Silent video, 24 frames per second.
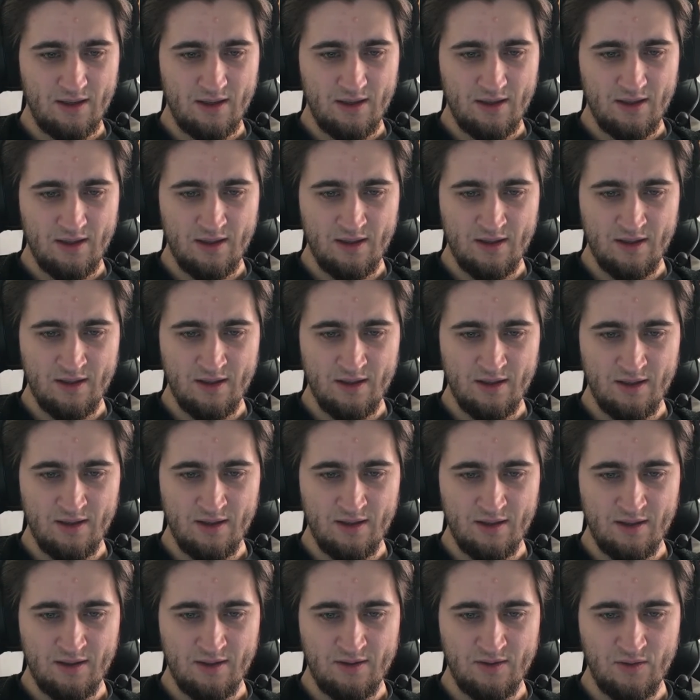
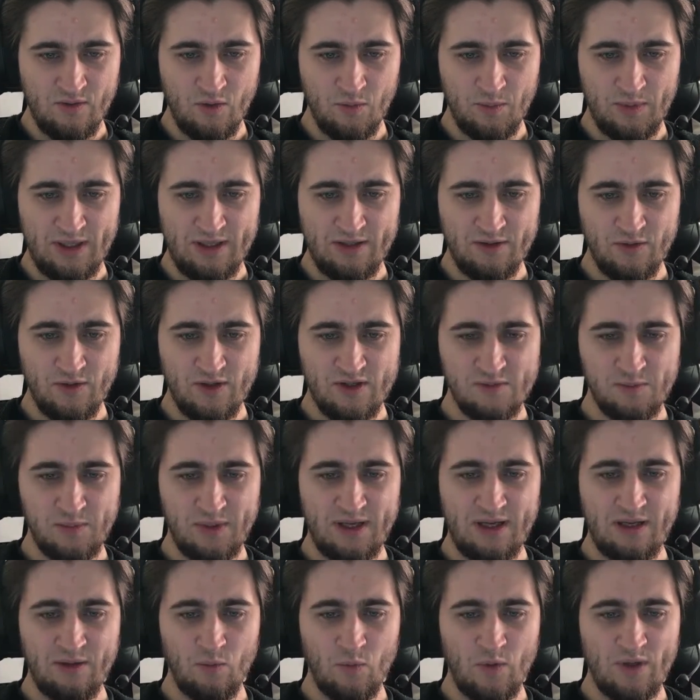Do you plan to
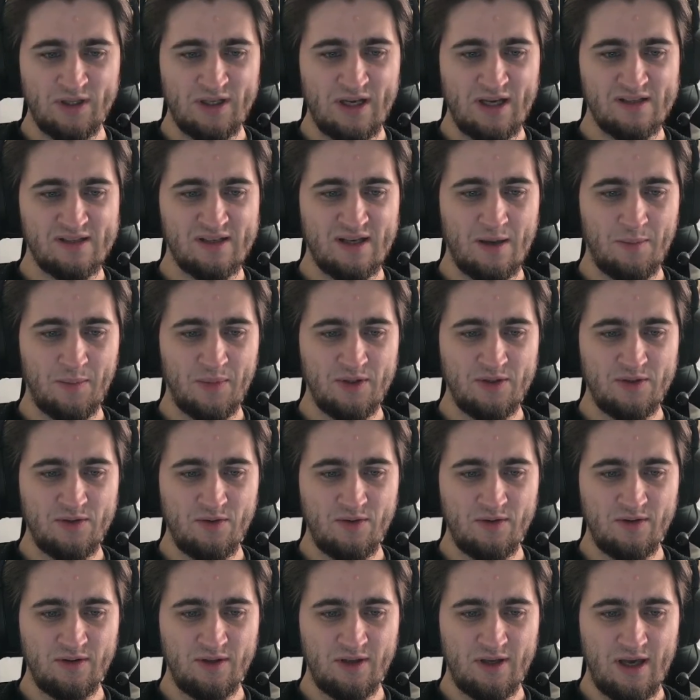explain what has happened
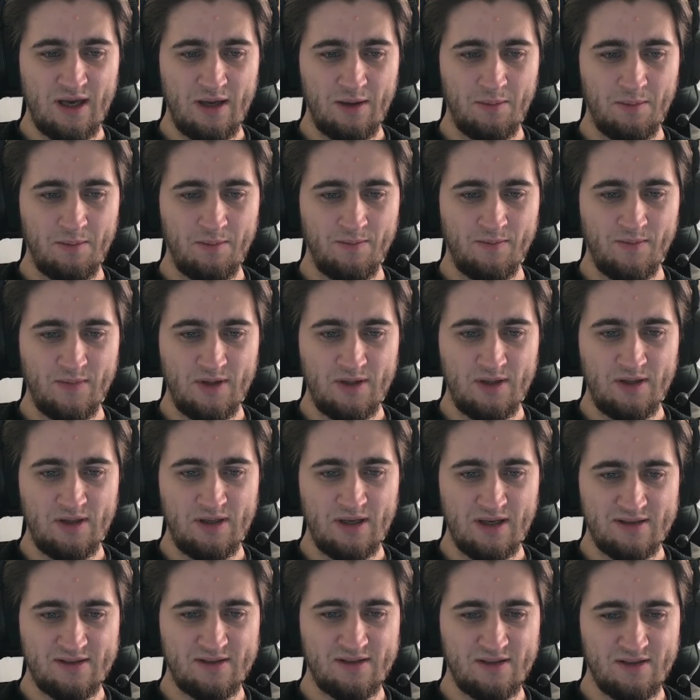during the game?
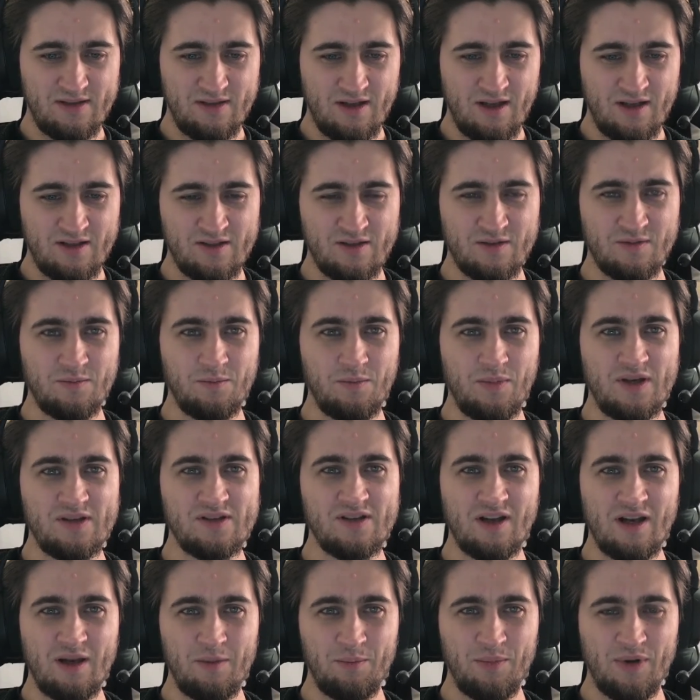Yes, that's
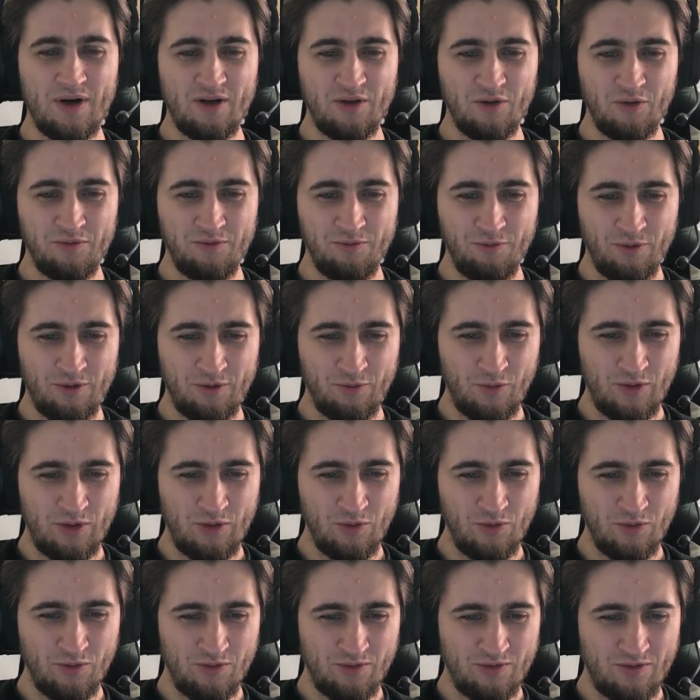basically part of what we
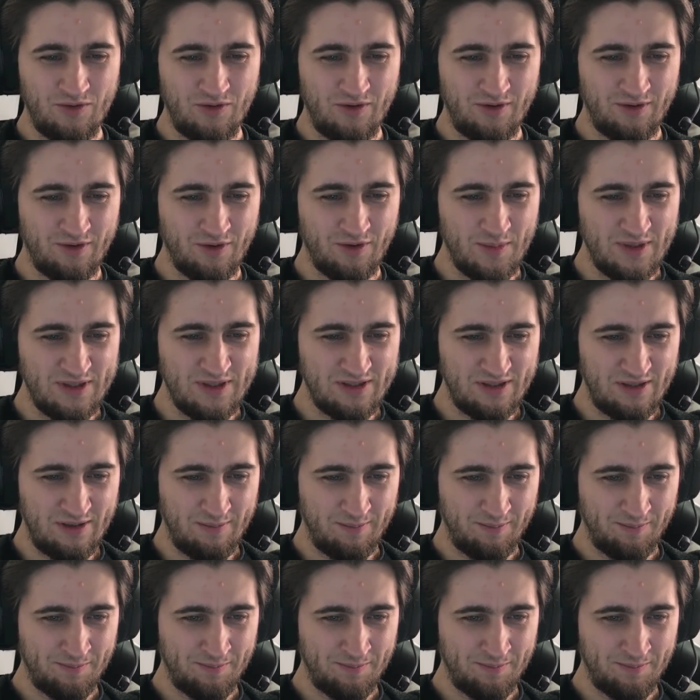do during commenting.